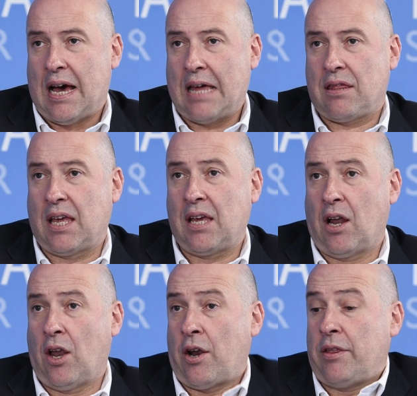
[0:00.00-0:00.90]
I think
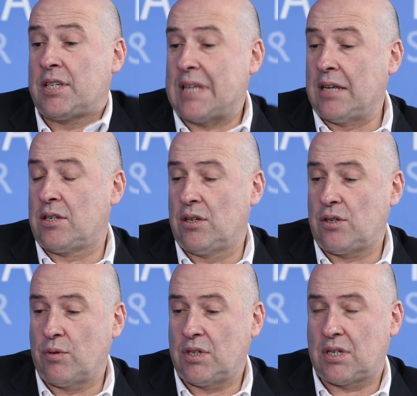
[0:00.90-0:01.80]
a lot of the
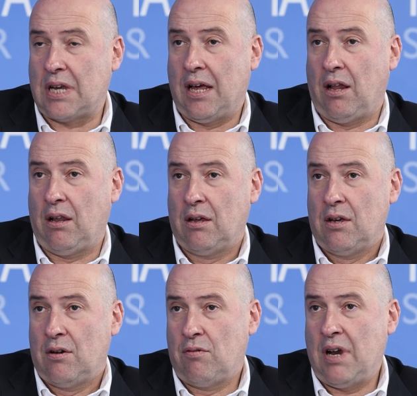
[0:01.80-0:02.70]
centres were still
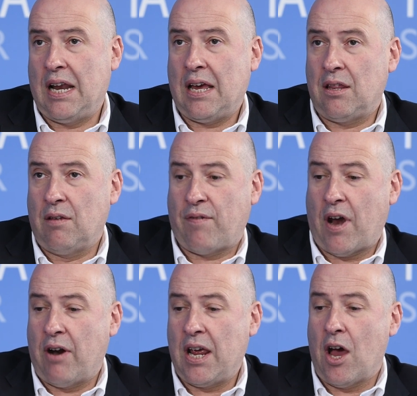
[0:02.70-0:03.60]
really at the
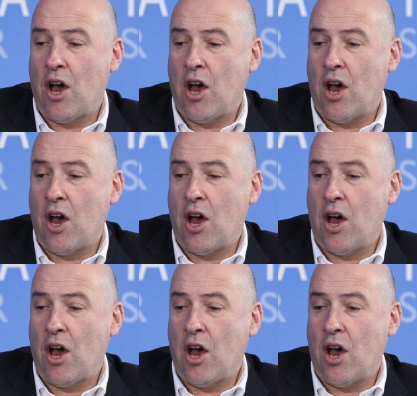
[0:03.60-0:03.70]
very